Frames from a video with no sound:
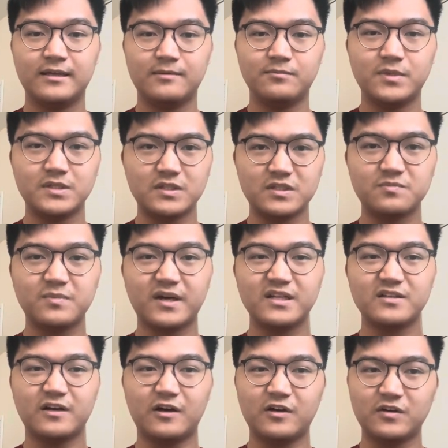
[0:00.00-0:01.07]
But
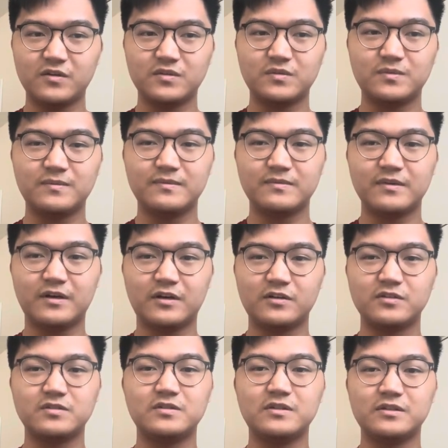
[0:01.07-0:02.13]
despite all
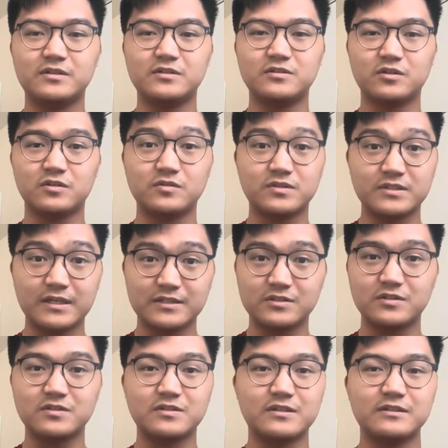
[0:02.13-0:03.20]
of the
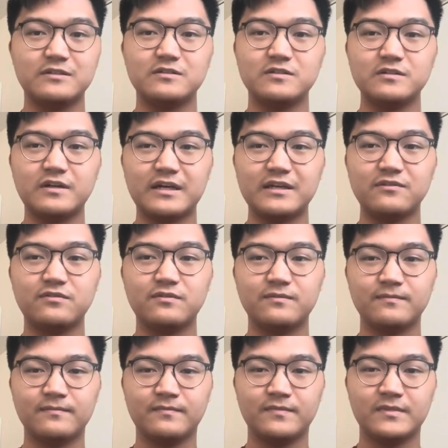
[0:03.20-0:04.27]
circumstances in his life,
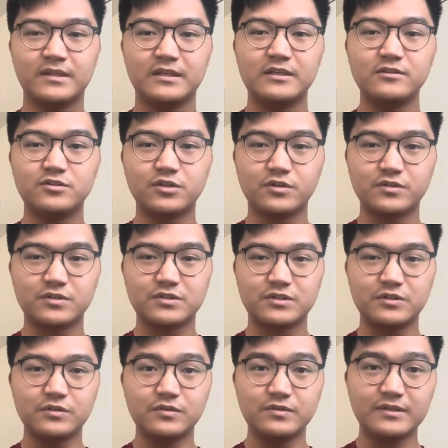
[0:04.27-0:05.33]
he chose
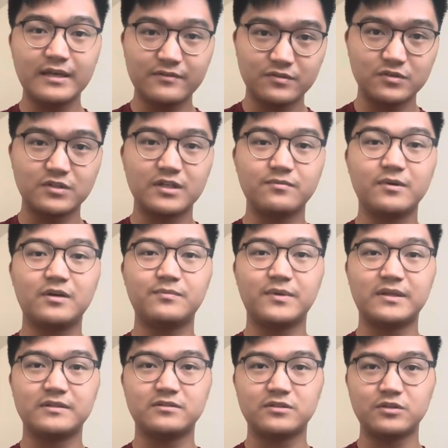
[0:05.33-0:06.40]
to never give up
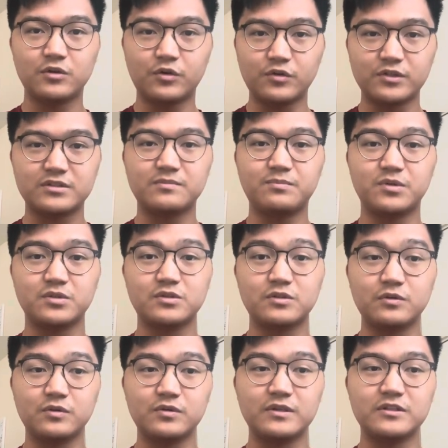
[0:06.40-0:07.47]
and to always
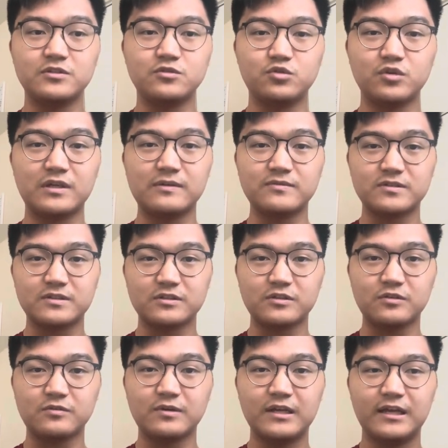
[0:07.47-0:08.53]
pursue his dream
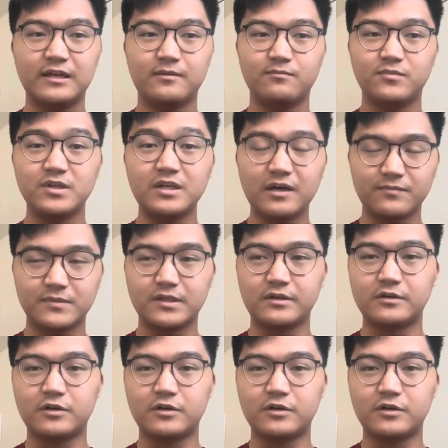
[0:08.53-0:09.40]
to become the